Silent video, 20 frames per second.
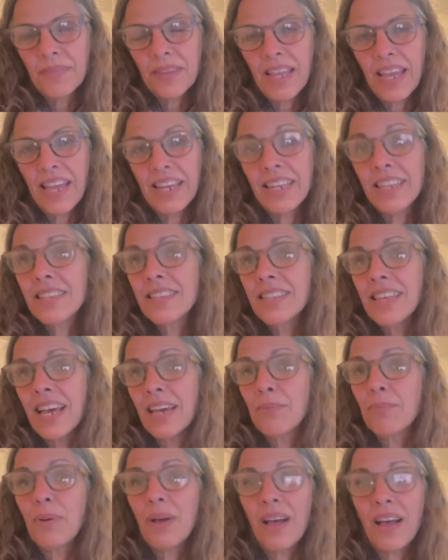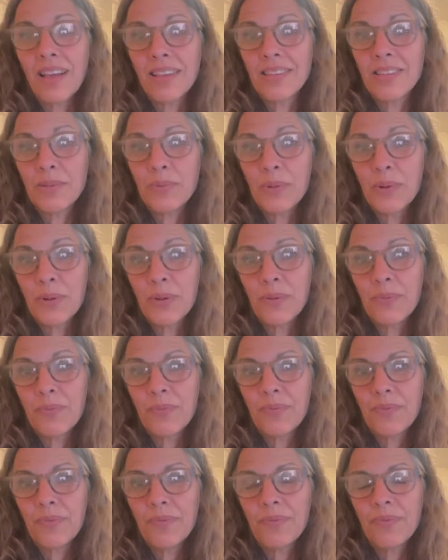And is that possible?
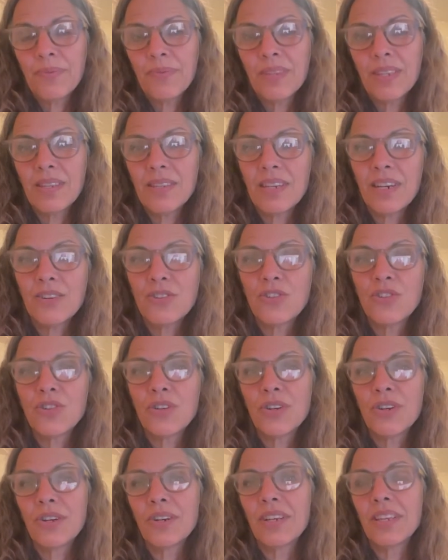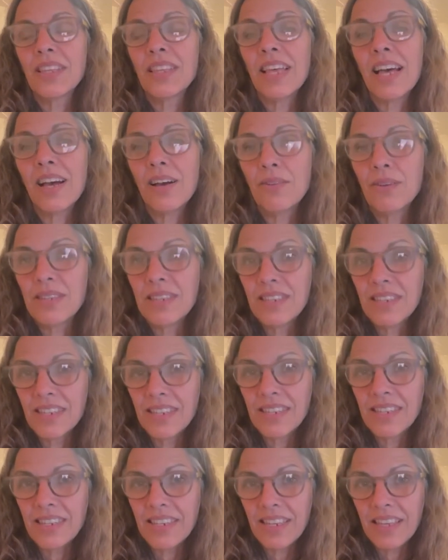Does our chart allow us
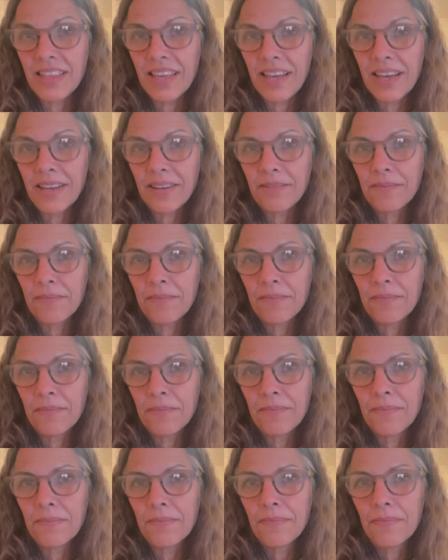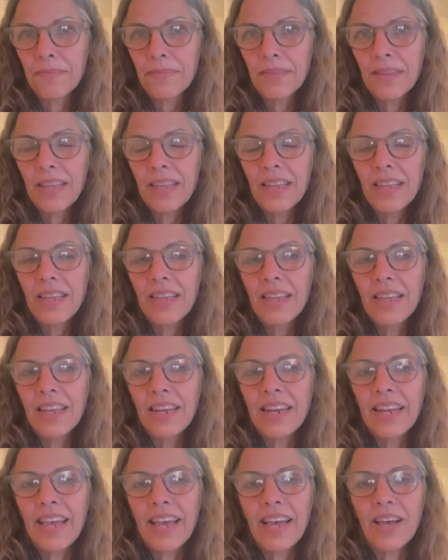to see that?
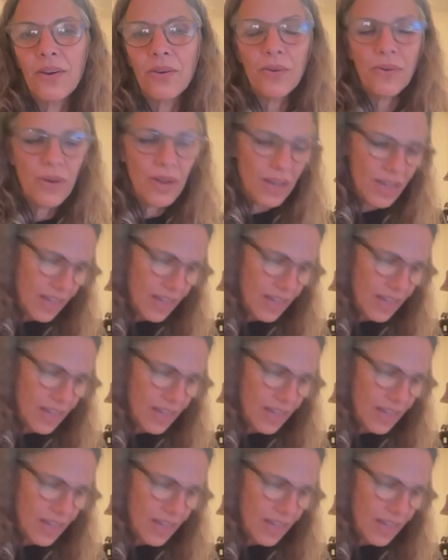Now,